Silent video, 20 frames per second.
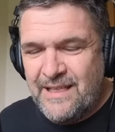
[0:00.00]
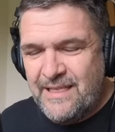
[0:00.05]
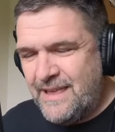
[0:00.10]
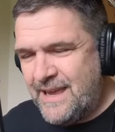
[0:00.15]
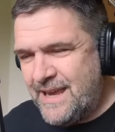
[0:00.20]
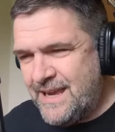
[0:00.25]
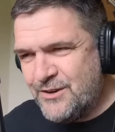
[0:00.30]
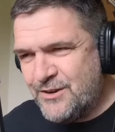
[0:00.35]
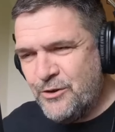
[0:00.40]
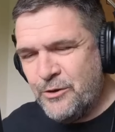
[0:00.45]

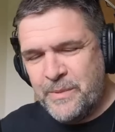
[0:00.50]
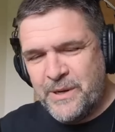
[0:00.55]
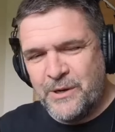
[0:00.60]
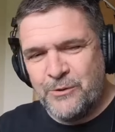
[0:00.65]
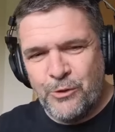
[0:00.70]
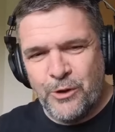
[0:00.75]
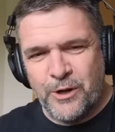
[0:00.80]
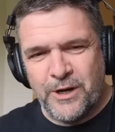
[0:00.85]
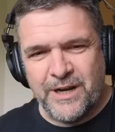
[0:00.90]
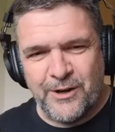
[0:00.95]
They could all be
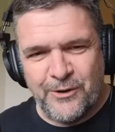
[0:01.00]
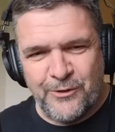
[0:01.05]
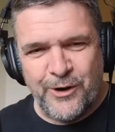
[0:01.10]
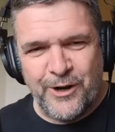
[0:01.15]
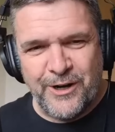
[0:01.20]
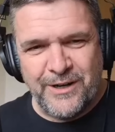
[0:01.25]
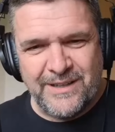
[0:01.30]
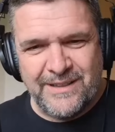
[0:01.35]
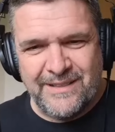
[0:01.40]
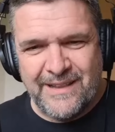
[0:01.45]
running
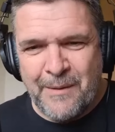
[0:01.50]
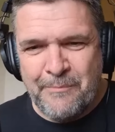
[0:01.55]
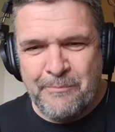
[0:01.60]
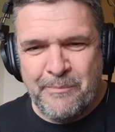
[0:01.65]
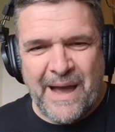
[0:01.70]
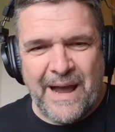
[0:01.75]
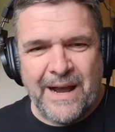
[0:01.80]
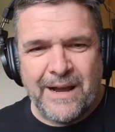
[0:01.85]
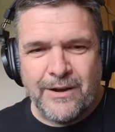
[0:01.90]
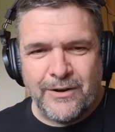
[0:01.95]
around in that
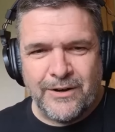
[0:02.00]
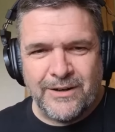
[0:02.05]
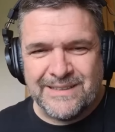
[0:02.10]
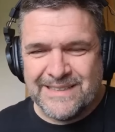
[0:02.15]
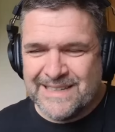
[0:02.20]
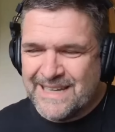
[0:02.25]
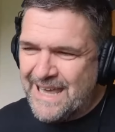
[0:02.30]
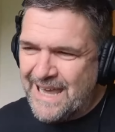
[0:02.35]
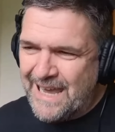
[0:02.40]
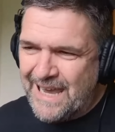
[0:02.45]
back
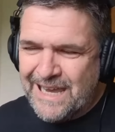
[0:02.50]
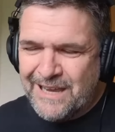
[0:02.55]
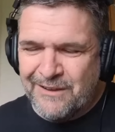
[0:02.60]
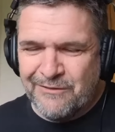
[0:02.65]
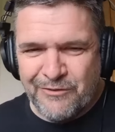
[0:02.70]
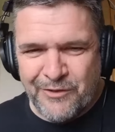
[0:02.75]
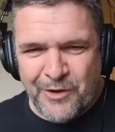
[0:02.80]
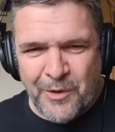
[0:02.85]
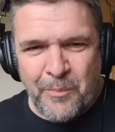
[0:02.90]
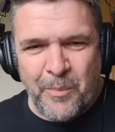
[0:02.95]
garden, kicking
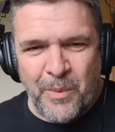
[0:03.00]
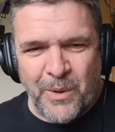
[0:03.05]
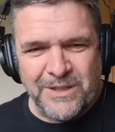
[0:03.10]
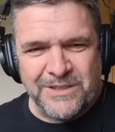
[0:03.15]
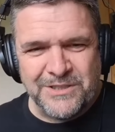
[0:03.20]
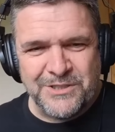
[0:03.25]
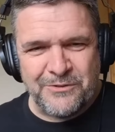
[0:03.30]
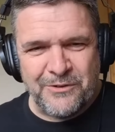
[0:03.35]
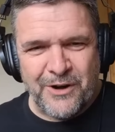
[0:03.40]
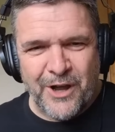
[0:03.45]

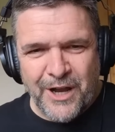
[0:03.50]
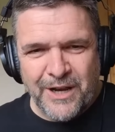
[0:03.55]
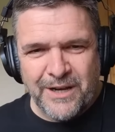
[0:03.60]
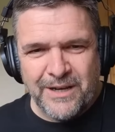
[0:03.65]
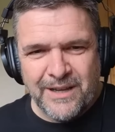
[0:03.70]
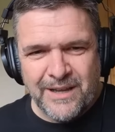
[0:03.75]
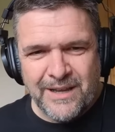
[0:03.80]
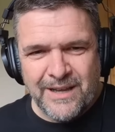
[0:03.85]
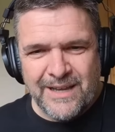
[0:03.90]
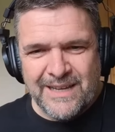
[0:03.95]
footballs
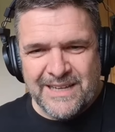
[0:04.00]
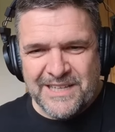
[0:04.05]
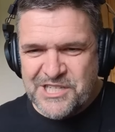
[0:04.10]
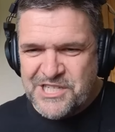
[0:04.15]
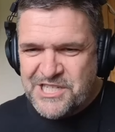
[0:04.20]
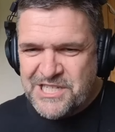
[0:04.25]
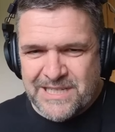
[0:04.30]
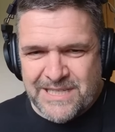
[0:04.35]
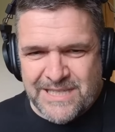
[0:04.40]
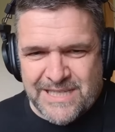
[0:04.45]
around,
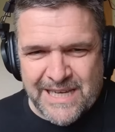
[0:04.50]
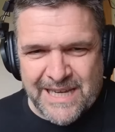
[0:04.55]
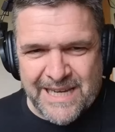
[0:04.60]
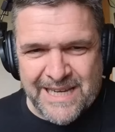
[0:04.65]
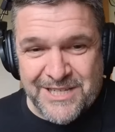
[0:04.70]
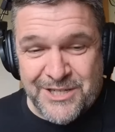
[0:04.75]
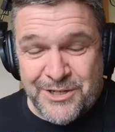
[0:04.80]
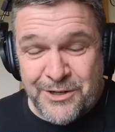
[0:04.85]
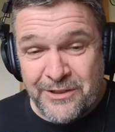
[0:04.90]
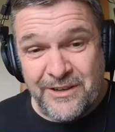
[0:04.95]
chasing
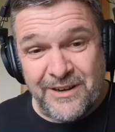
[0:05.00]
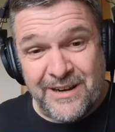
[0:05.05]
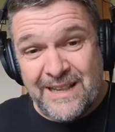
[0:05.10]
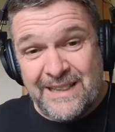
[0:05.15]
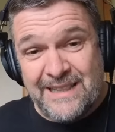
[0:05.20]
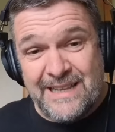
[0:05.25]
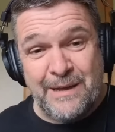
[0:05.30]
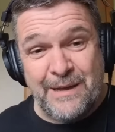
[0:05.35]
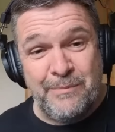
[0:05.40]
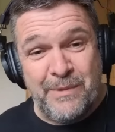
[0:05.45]
each other,
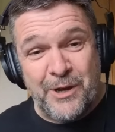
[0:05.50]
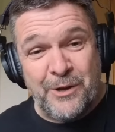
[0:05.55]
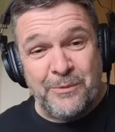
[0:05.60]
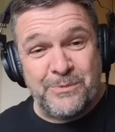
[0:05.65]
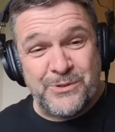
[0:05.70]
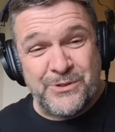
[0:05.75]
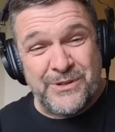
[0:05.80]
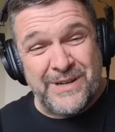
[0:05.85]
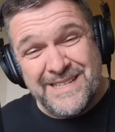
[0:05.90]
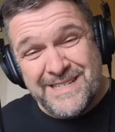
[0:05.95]
climbing
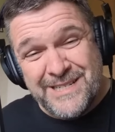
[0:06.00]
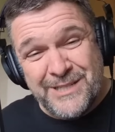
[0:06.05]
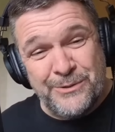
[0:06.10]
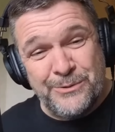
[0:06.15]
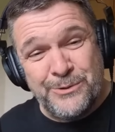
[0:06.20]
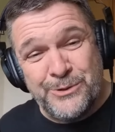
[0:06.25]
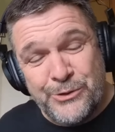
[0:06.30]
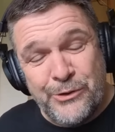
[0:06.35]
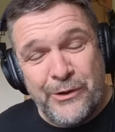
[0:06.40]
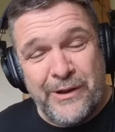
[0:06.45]
up trees,
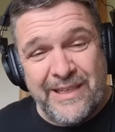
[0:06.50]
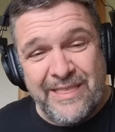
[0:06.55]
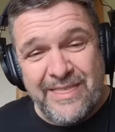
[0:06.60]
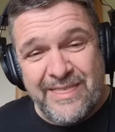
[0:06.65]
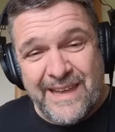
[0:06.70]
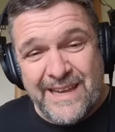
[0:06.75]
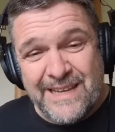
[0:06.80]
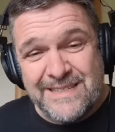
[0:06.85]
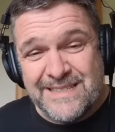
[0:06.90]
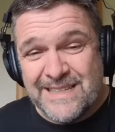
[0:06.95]
doing
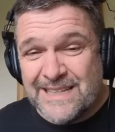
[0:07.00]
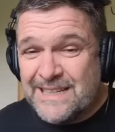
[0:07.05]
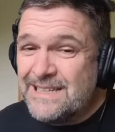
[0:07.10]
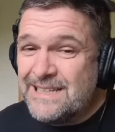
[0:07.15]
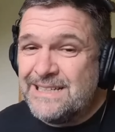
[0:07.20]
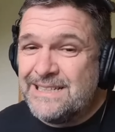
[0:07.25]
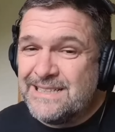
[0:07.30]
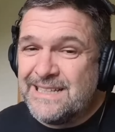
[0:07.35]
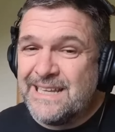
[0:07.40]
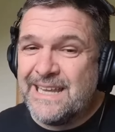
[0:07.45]
things that
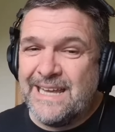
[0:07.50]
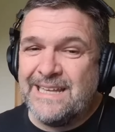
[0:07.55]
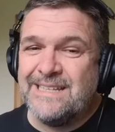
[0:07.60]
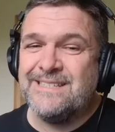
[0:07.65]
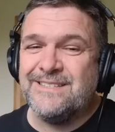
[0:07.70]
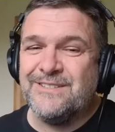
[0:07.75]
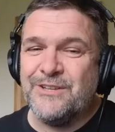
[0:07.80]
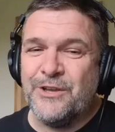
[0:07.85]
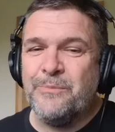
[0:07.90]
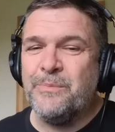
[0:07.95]
little
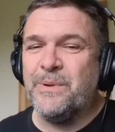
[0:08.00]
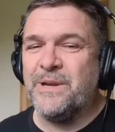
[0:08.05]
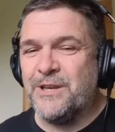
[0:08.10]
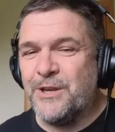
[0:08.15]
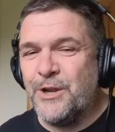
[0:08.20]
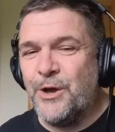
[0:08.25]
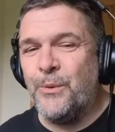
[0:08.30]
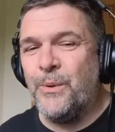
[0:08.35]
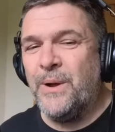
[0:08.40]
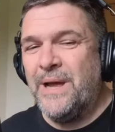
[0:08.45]
kids do. But
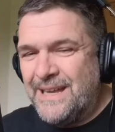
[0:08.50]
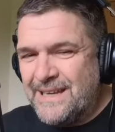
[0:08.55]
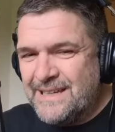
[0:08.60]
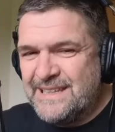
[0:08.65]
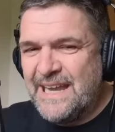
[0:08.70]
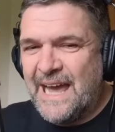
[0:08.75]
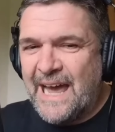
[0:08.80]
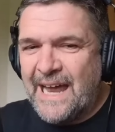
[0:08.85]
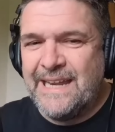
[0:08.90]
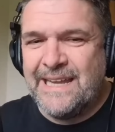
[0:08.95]
no,
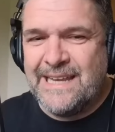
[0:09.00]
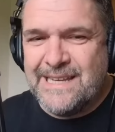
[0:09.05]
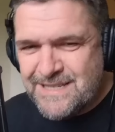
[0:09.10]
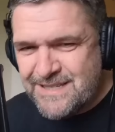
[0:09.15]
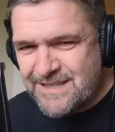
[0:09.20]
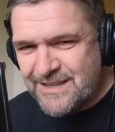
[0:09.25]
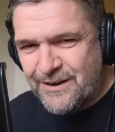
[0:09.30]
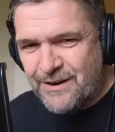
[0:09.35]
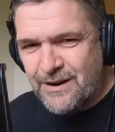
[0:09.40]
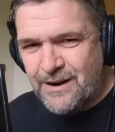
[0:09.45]
daddy's
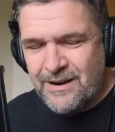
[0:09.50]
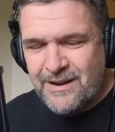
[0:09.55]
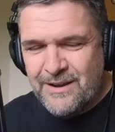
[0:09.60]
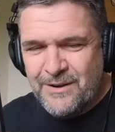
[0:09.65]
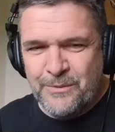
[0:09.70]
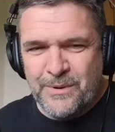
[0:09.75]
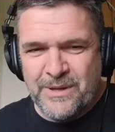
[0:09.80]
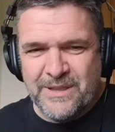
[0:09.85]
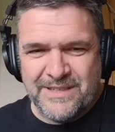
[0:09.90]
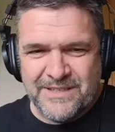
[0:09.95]
there
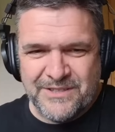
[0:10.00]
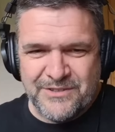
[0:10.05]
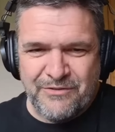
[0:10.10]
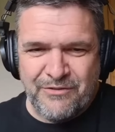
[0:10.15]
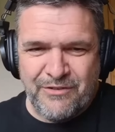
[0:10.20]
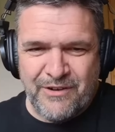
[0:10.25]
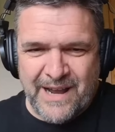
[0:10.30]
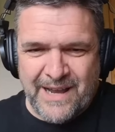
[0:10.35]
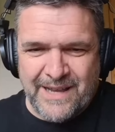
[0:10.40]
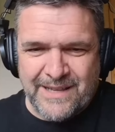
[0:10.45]
with his
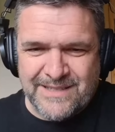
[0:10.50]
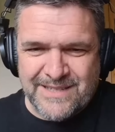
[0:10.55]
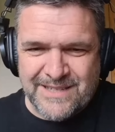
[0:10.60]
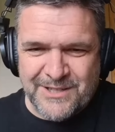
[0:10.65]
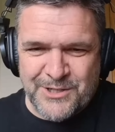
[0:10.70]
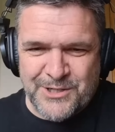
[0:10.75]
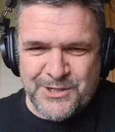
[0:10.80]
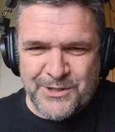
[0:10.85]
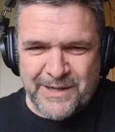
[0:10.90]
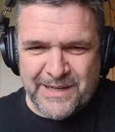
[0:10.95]
friends,
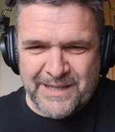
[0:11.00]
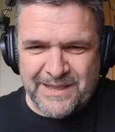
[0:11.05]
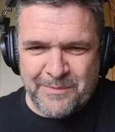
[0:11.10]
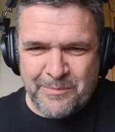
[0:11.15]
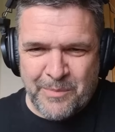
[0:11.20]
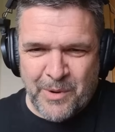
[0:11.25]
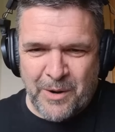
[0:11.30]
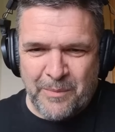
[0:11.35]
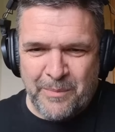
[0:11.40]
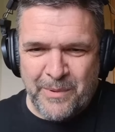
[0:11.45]
enjoying the
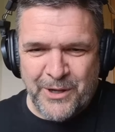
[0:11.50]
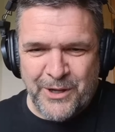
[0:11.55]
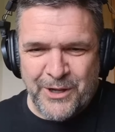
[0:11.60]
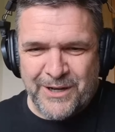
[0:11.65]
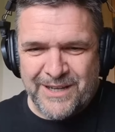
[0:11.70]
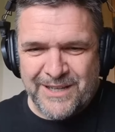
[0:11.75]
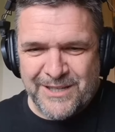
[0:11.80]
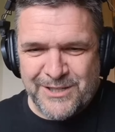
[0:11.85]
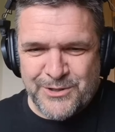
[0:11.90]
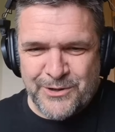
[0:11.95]
barbecue
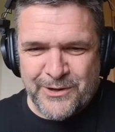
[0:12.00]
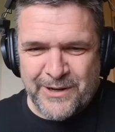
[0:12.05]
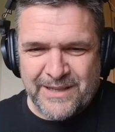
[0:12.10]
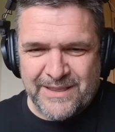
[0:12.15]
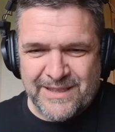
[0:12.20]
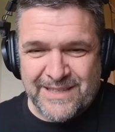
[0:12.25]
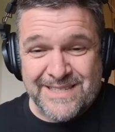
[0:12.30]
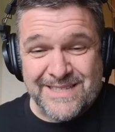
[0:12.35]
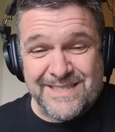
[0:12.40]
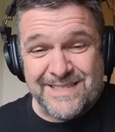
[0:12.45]
and enjoying
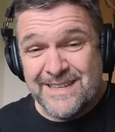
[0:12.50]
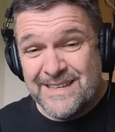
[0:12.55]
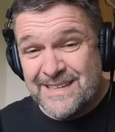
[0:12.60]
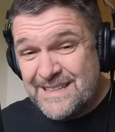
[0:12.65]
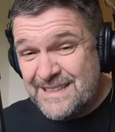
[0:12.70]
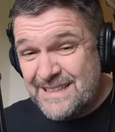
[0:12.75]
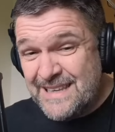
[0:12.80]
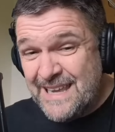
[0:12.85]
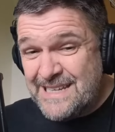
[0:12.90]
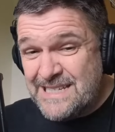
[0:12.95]
this
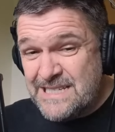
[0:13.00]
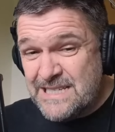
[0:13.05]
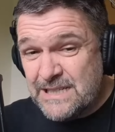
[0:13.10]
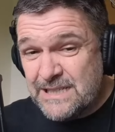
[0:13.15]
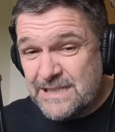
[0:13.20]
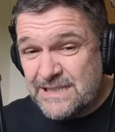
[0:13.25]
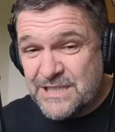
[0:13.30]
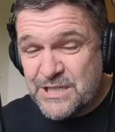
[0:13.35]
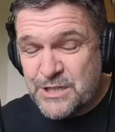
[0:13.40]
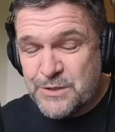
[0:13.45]
nice
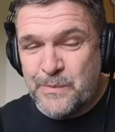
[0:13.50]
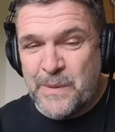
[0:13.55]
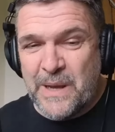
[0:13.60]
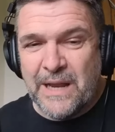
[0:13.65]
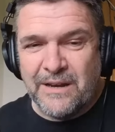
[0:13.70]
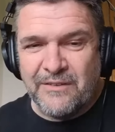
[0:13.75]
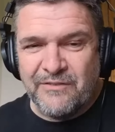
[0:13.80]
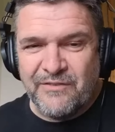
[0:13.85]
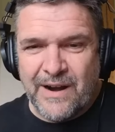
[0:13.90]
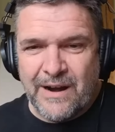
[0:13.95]
little
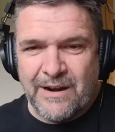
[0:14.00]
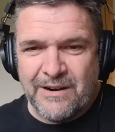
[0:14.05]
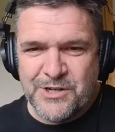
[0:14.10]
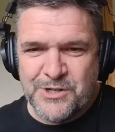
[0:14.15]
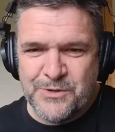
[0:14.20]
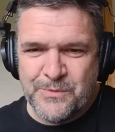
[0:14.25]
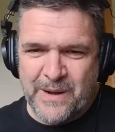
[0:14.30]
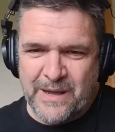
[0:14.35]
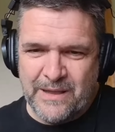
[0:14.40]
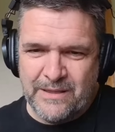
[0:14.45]
spell of
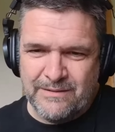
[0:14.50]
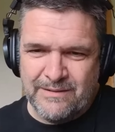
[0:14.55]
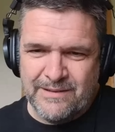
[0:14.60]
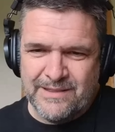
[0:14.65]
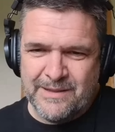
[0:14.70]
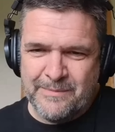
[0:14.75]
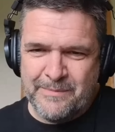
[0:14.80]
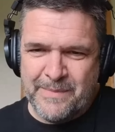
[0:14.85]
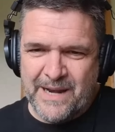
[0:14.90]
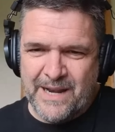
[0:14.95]
Irish weather
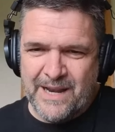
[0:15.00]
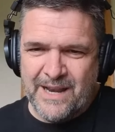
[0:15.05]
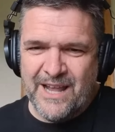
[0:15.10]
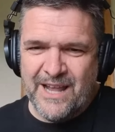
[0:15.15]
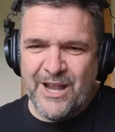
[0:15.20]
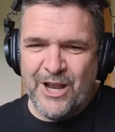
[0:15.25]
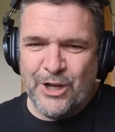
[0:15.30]
at the minute.